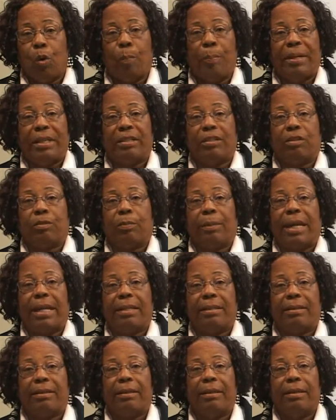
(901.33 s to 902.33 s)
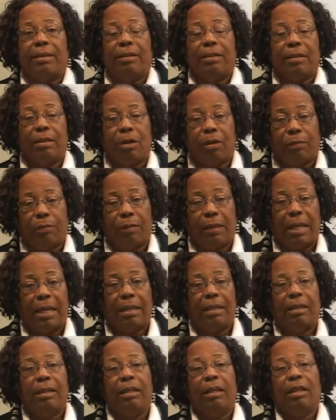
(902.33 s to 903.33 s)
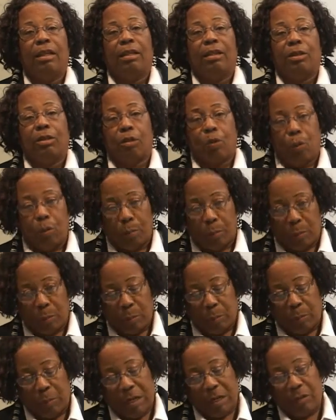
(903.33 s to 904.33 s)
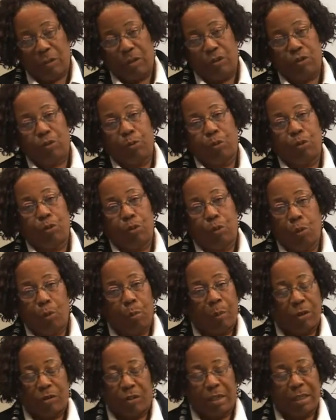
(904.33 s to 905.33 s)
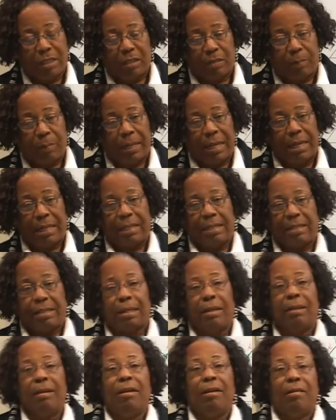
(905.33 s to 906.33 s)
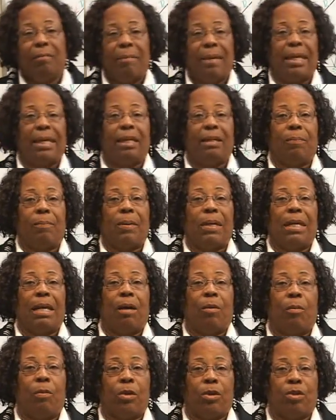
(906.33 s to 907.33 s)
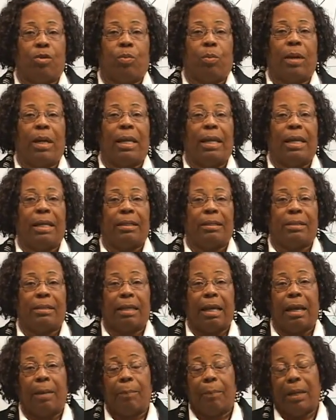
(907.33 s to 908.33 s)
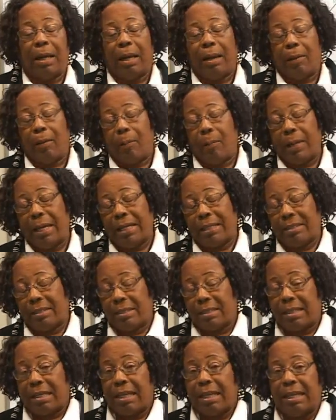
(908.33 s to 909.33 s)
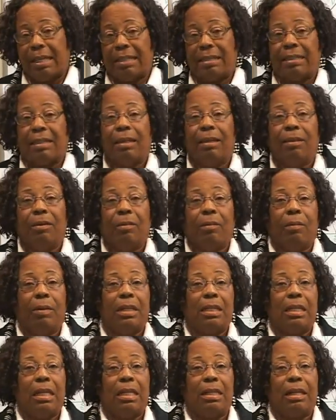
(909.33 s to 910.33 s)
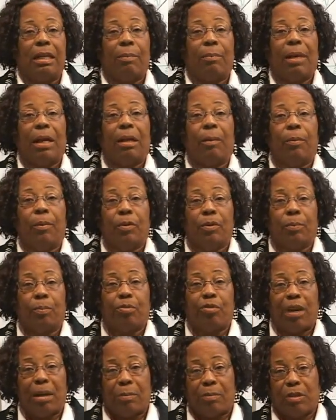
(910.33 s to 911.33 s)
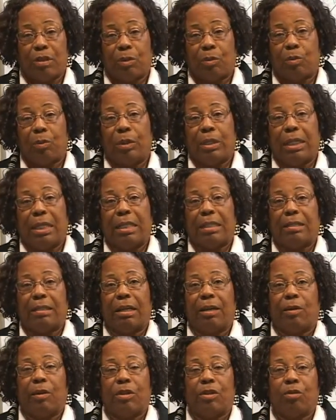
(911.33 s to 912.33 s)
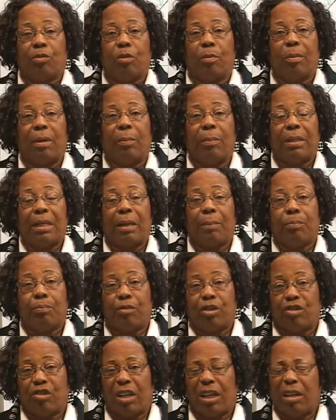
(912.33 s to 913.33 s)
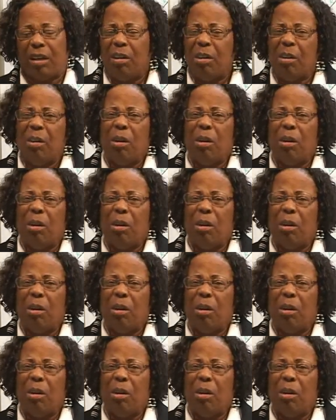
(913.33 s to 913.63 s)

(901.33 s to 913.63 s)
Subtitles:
big sweat, nothing. Don't put parents through too much expense. Make it be a worthwhile exercise. When they think back about primary school days, they're going to remember that project.